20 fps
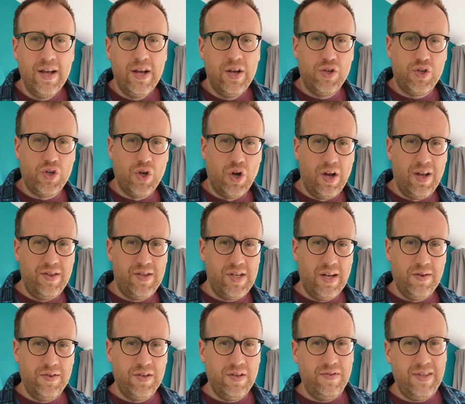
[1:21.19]
So in
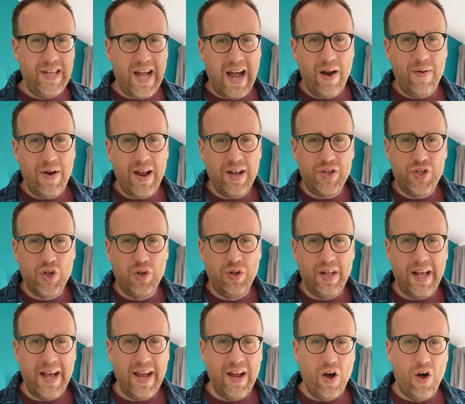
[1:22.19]
terms of direct
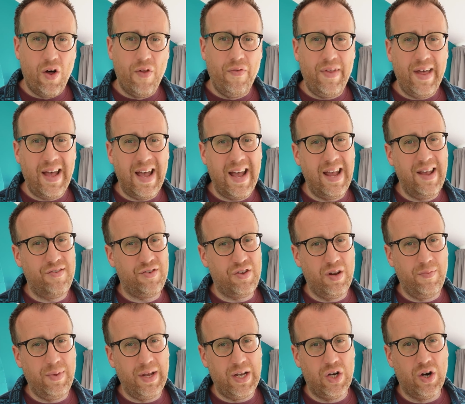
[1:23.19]
sunlight on there, it's
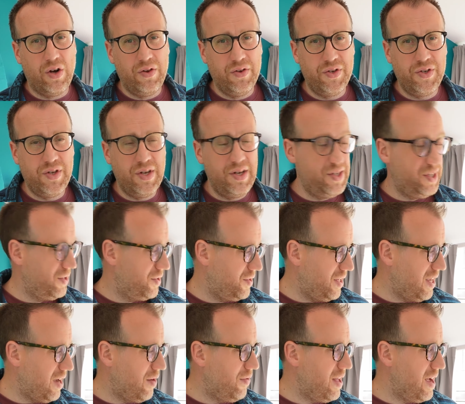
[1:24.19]
going to be constant. As you can
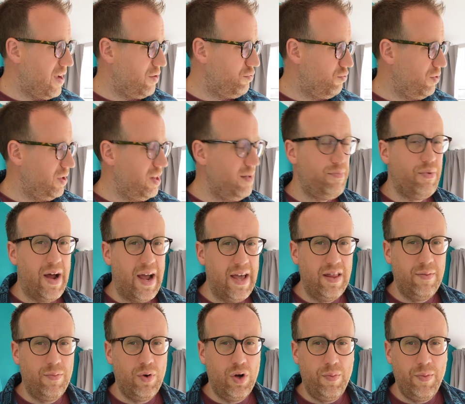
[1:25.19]
see out there, it's really bright at
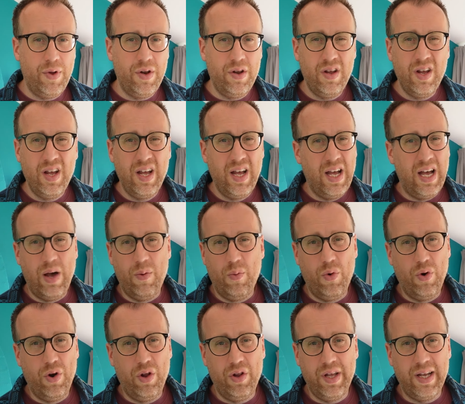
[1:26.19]
the moment, and
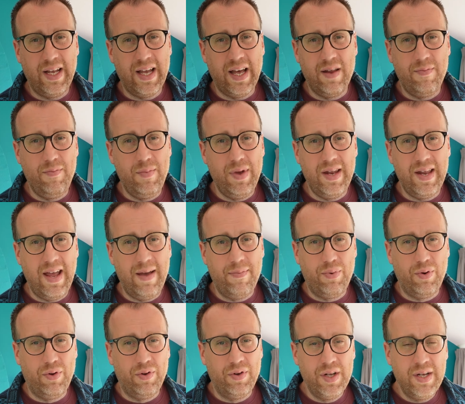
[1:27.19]
we're only kind of
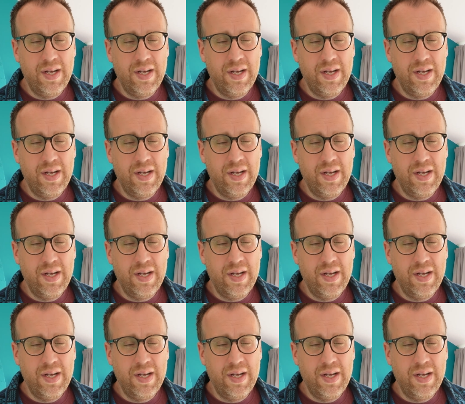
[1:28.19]
mid-April.